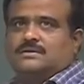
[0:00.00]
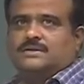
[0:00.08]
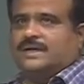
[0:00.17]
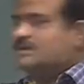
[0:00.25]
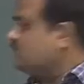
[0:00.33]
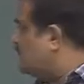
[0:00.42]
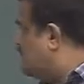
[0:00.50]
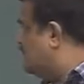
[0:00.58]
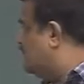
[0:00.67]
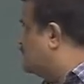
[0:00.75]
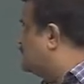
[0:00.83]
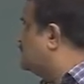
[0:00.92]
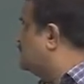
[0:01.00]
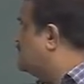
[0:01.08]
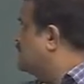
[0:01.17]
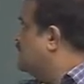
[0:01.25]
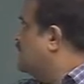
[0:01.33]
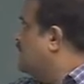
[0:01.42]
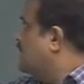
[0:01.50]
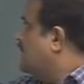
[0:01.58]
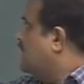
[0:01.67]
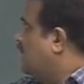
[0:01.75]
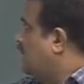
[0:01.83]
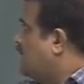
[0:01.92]
that is why this,
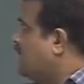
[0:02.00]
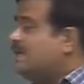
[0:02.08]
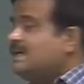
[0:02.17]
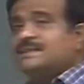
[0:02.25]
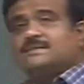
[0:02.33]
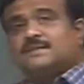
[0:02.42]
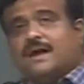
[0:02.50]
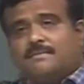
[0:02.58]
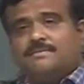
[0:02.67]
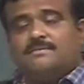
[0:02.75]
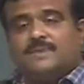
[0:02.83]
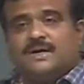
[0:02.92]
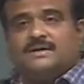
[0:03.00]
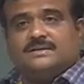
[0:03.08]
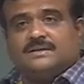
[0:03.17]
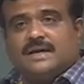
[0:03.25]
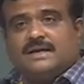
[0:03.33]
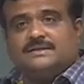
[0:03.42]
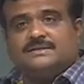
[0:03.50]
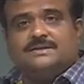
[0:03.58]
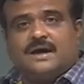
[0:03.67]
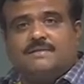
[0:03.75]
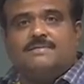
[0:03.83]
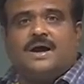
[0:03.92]
but in some, but there is
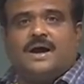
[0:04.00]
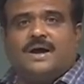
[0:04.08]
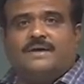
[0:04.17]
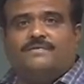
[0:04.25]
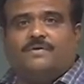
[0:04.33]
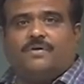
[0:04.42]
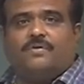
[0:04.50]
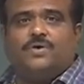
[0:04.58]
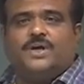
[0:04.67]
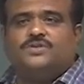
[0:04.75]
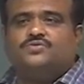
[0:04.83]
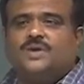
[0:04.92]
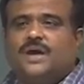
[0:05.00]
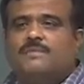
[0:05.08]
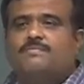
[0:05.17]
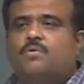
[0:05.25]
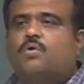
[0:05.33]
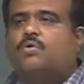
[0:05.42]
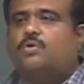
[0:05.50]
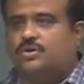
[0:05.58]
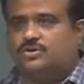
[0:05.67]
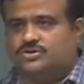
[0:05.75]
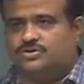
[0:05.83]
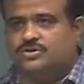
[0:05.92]
some I for which we have more
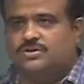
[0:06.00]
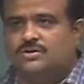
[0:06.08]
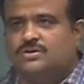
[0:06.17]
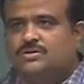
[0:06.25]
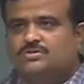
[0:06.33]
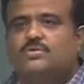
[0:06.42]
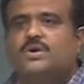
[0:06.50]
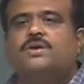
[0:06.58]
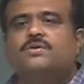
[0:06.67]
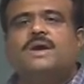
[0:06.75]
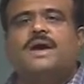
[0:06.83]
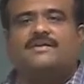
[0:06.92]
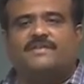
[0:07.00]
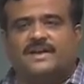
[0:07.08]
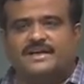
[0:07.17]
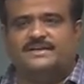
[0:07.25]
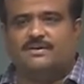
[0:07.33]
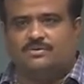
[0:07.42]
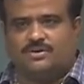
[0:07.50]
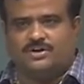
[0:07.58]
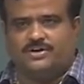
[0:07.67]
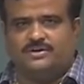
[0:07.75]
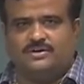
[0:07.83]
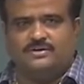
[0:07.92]
cost. So, we want to average out it.
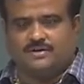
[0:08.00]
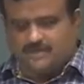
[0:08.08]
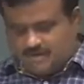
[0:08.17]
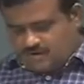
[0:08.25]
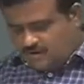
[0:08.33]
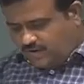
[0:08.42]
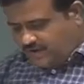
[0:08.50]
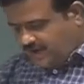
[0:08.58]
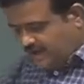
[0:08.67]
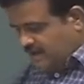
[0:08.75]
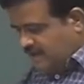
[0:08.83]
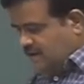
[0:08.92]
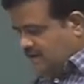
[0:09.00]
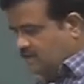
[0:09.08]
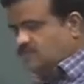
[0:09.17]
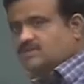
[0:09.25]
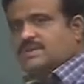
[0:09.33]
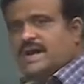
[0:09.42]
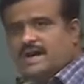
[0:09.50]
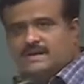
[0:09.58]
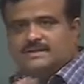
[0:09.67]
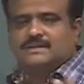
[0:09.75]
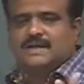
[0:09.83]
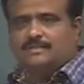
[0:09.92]
Okay. So, that
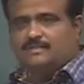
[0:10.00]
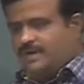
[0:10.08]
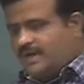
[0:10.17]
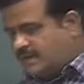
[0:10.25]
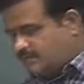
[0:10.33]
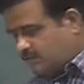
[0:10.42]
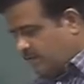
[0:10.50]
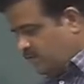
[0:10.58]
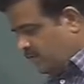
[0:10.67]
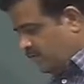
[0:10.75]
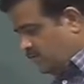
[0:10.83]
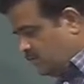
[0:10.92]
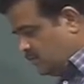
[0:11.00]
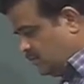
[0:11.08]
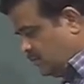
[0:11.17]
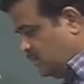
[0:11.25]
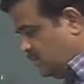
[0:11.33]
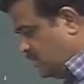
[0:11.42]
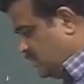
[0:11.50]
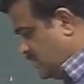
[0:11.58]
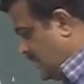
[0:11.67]
is the amortized way we do this. So, this is